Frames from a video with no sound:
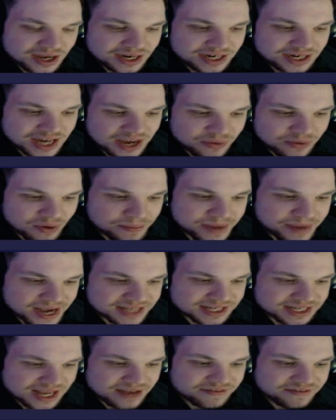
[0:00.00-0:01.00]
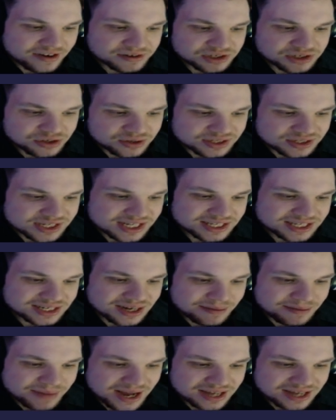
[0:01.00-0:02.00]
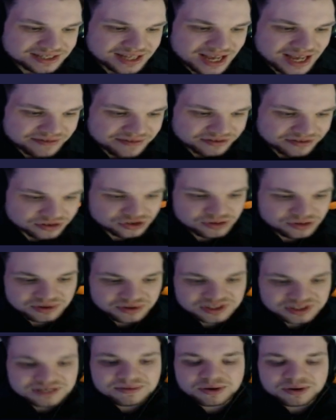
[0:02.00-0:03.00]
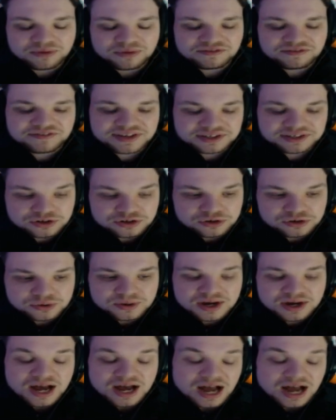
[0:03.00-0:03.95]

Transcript: 91 pace, 85 shooting, 69 pass, 84 dribble, and 71 physical.